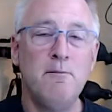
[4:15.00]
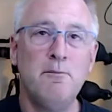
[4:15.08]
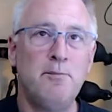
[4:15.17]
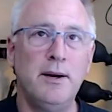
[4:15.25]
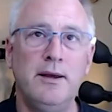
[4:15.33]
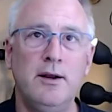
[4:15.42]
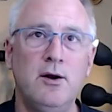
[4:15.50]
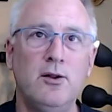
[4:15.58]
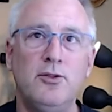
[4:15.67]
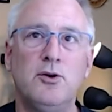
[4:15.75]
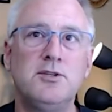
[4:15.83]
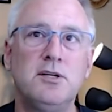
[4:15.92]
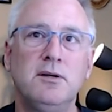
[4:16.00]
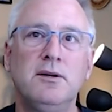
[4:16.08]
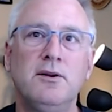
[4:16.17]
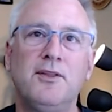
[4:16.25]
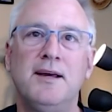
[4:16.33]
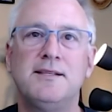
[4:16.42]
But, you know, those are
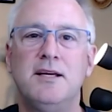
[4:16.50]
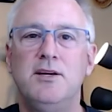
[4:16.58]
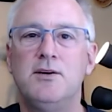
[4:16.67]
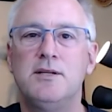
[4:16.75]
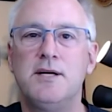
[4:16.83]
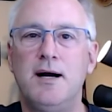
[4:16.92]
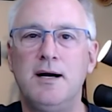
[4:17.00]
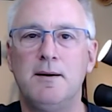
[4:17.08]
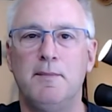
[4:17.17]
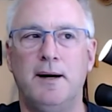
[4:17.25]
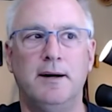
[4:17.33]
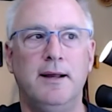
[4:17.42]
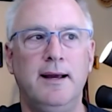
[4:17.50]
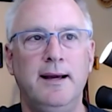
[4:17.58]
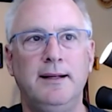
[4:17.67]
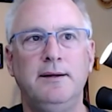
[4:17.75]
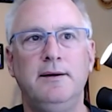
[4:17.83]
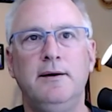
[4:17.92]
little things that you can talk about.
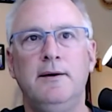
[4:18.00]
And,